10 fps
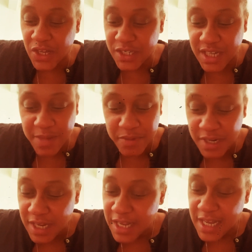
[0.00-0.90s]
long time, but
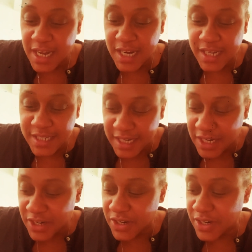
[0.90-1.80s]
it is
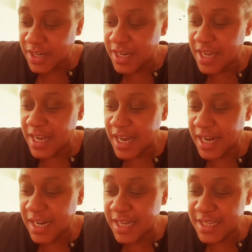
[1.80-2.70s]
here and
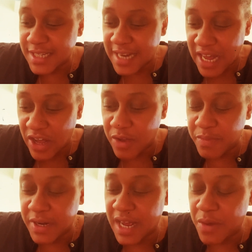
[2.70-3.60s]
it is now.
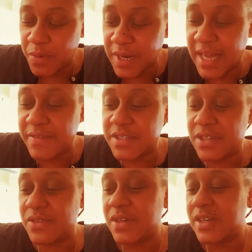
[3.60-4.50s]
But I would have
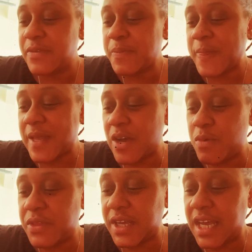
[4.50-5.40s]
to, uh,
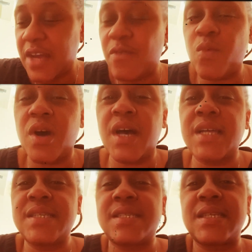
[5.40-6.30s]
with the King of
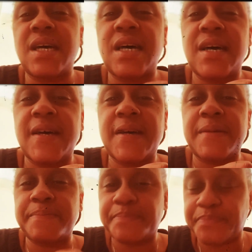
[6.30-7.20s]
Wands
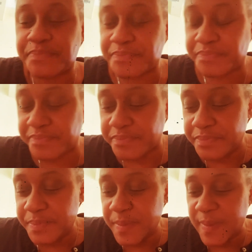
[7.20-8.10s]
um,
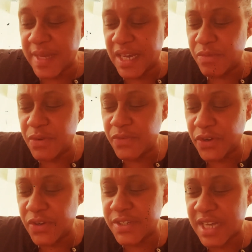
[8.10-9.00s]
in
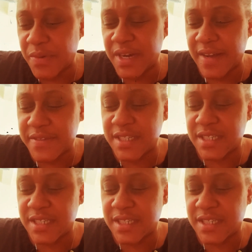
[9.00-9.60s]
reverse, I would have to